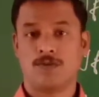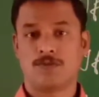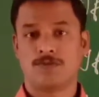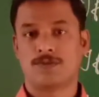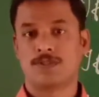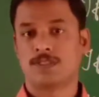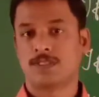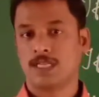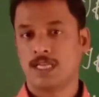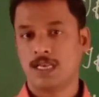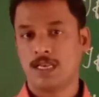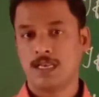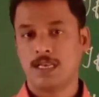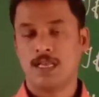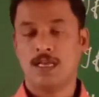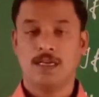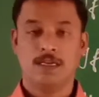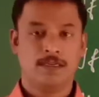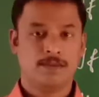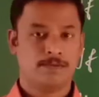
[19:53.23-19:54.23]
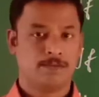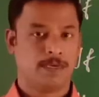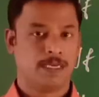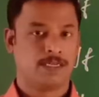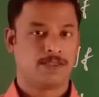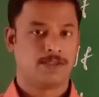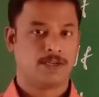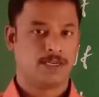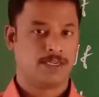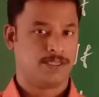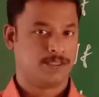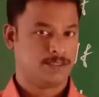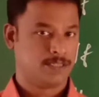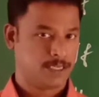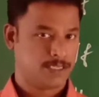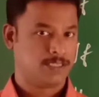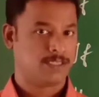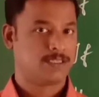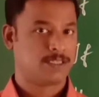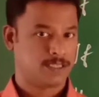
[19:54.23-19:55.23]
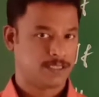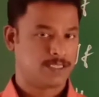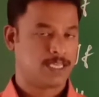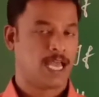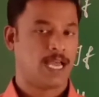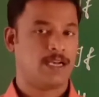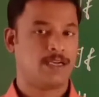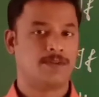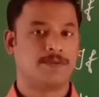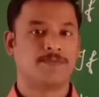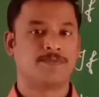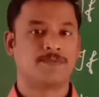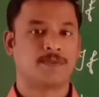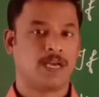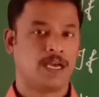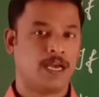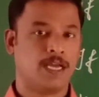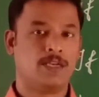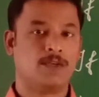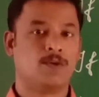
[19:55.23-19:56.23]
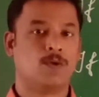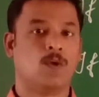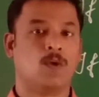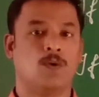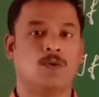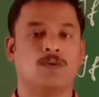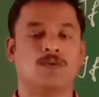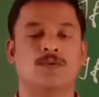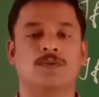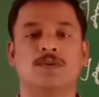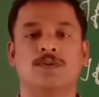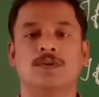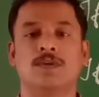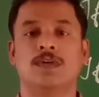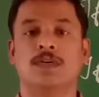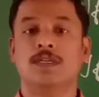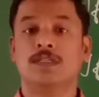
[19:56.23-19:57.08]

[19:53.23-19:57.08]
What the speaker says: are still melancholy, that is sad and low,